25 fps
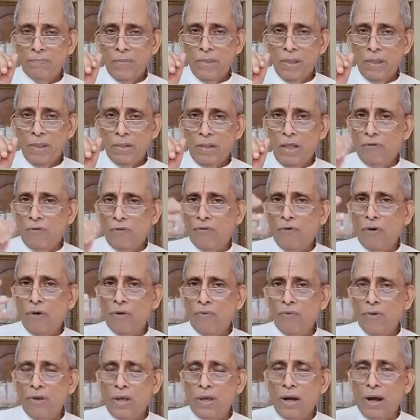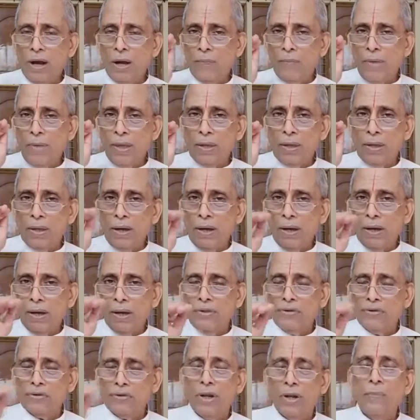Therefore, we cannot make any
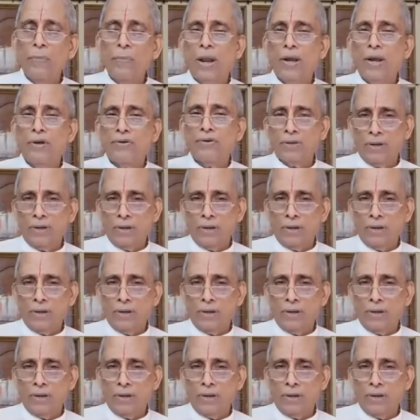discrimination.